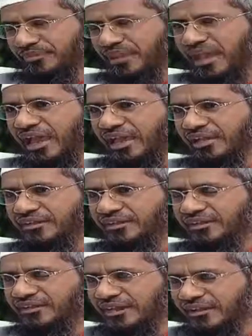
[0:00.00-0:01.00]
And
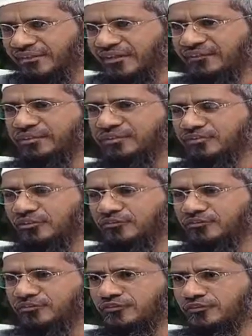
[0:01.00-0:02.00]
in another hadith of
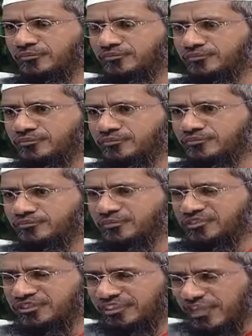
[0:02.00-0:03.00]

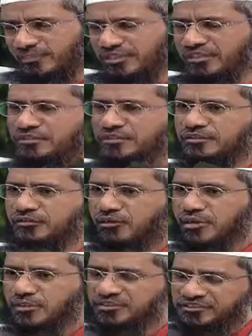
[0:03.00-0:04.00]
Musnad Ahmad,
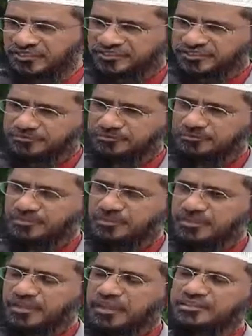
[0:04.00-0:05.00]
volume number 6,
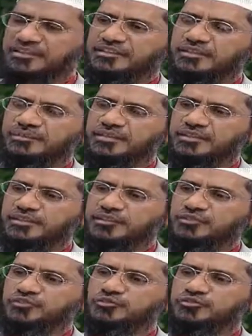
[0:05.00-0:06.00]
hadith number
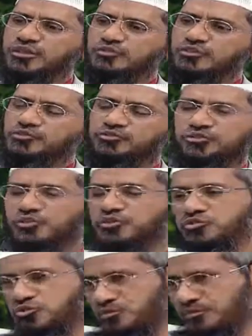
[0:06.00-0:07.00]

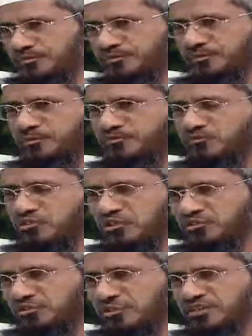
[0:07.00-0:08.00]
27202, which
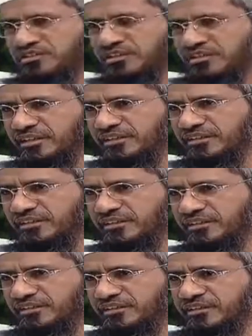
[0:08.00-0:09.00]
also mentioned in
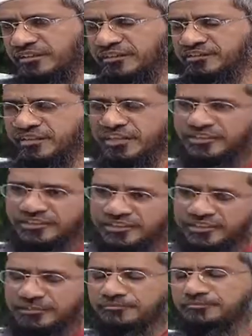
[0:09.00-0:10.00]
Sahih
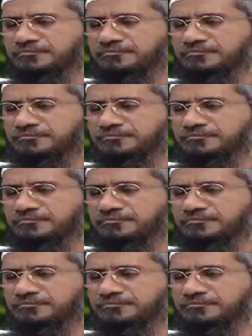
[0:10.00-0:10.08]
at-Targhib,